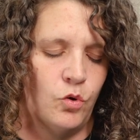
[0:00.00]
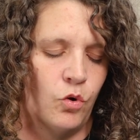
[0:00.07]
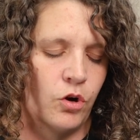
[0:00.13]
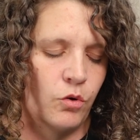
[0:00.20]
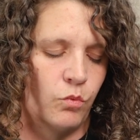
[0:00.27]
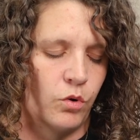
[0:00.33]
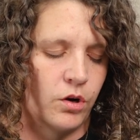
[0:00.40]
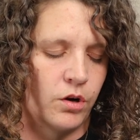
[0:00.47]

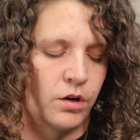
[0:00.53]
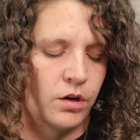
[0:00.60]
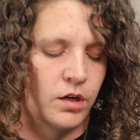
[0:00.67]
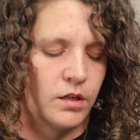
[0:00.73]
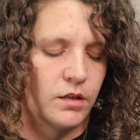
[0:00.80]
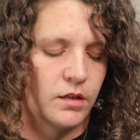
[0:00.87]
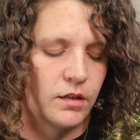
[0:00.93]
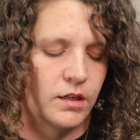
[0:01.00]
your word
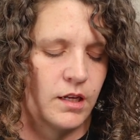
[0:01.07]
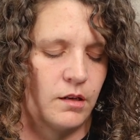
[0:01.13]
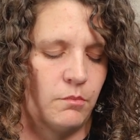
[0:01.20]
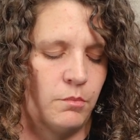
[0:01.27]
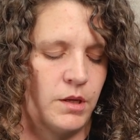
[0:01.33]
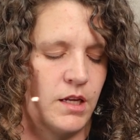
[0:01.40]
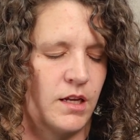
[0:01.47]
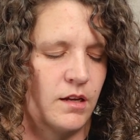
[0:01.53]
can
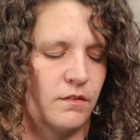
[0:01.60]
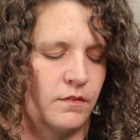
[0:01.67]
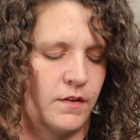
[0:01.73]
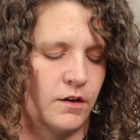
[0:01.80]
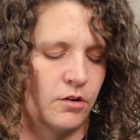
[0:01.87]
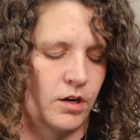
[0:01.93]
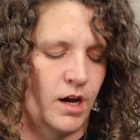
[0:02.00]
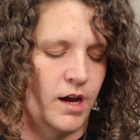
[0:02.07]
be
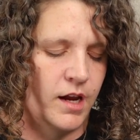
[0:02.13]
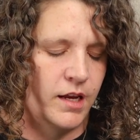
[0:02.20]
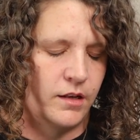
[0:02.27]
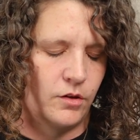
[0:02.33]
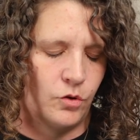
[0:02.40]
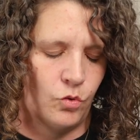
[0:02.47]
their guide.